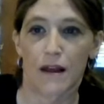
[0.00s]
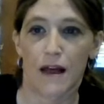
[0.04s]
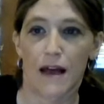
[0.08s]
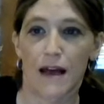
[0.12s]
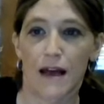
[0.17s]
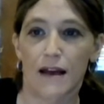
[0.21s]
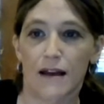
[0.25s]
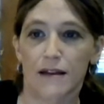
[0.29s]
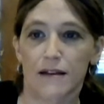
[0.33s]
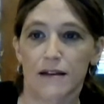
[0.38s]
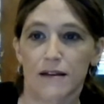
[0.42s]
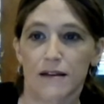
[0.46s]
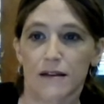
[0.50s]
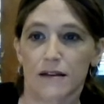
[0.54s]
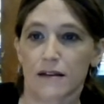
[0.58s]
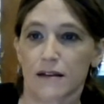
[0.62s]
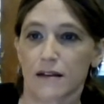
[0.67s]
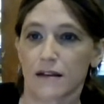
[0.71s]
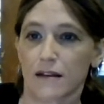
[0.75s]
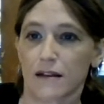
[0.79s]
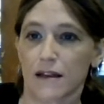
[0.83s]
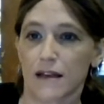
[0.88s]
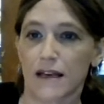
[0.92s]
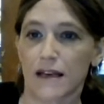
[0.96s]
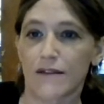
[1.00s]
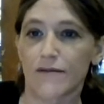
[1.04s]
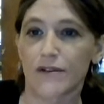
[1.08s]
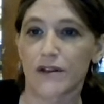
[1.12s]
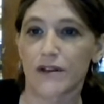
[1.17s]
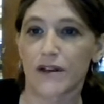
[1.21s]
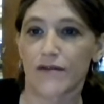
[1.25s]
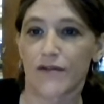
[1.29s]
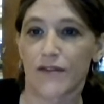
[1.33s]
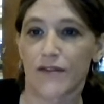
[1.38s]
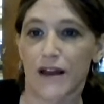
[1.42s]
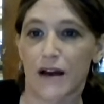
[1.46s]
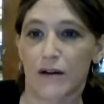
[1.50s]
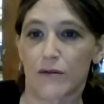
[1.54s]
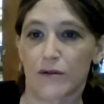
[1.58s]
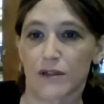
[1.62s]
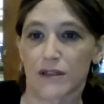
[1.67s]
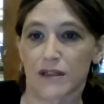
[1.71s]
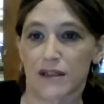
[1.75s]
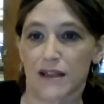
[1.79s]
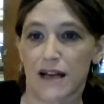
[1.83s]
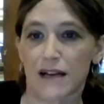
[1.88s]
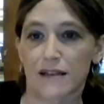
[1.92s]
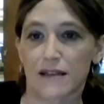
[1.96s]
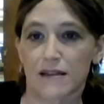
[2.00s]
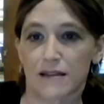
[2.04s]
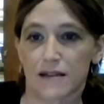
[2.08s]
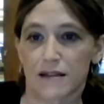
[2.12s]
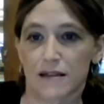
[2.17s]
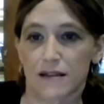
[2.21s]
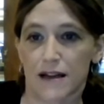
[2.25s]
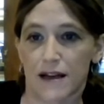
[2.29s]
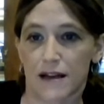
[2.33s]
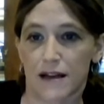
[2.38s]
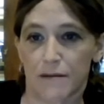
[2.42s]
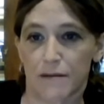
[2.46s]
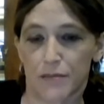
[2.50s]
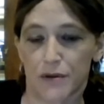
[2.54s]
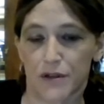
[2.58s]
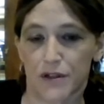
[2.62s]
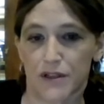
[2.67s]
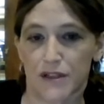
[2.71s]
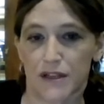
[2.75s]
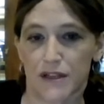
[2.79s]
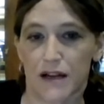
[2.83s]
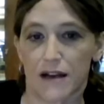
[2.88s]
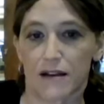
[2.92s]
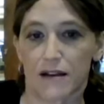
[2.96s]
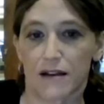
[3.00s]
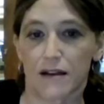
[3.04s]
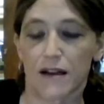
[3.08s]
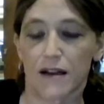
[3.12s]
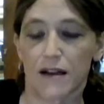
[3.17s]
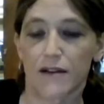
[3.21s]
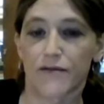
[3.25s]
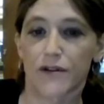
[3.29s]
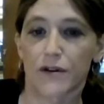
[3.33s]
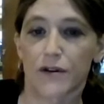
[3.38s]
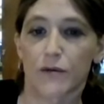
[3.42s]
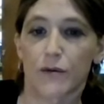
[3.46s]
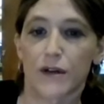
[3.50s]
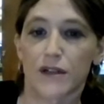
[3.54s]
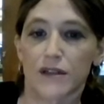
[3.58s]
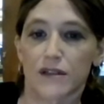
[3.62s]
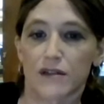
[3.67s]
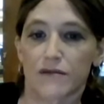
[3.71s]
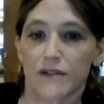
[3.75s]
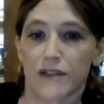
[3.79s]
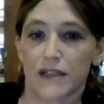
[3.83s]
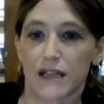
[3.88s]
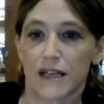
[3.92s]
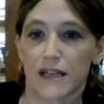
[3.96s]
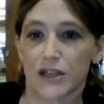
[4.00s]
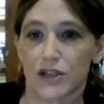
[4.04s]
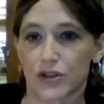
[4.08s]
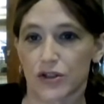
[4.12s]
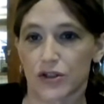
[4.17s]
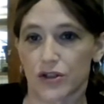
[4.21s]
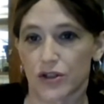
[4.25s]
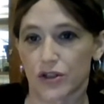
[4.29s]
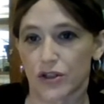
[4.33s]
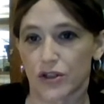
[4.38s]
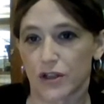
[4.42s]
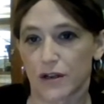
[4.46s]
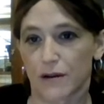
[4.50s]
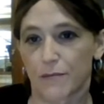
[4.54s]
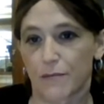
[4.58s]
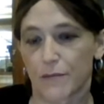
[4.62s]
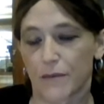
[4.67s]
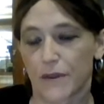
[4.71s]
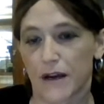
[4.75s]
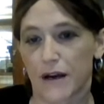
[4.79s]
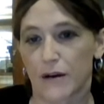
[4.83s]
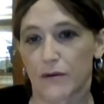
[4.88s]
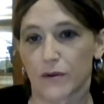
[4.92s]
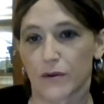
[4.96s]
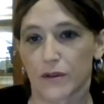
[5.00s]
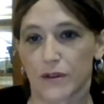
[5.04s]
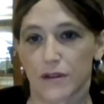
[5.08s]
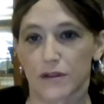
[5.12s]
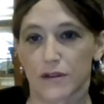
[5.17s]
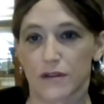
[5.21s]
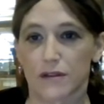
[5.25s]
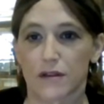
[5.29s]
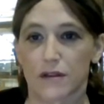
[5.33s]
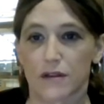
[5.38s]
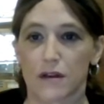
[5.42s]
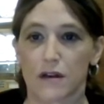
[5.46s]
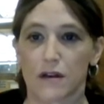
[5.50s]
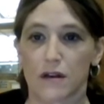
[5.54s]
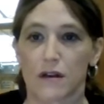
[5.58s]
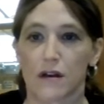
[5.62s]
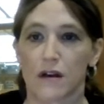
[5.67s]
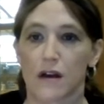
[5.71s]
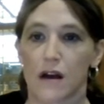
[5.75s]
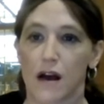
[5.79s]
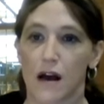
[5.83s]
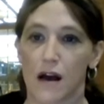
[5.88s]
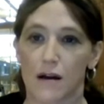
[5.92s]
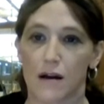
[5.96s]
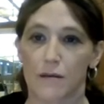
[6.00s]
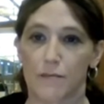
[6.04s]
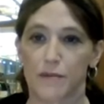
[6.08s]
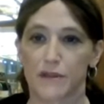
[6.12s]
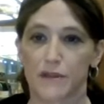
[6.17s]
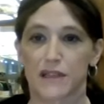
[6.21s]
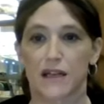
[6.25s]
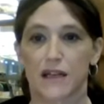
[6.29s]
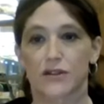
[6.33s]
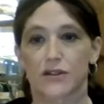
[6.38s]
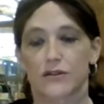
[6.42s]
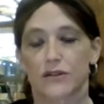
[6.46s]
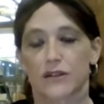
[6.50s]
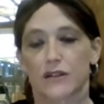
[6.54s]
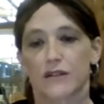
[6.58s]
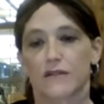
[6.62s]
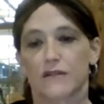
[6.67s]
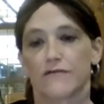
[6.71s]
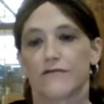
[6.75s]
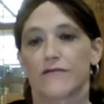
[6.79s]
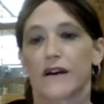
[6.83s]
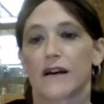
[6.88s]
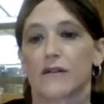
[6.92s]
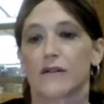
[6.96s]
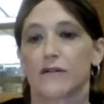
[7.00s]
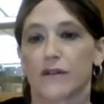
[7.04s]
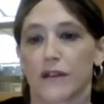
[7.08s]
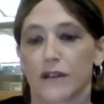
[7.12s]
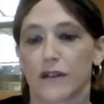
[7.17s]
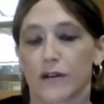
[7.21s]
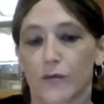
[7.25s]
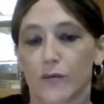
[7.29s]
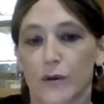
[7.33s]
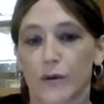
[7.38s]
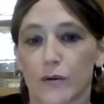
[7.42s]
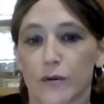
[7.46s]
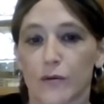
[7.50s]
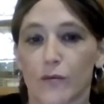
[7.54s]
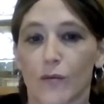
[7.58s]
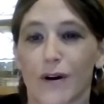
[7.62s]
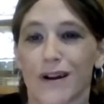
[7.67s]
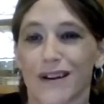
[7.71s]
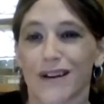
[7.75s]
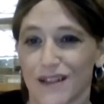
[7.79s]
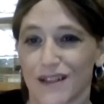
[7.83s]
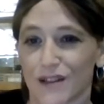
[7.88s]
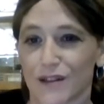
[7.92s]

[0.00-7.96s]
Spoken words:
And even if that was less than 10%, if there was a relationship that was potentially confounding, we would want to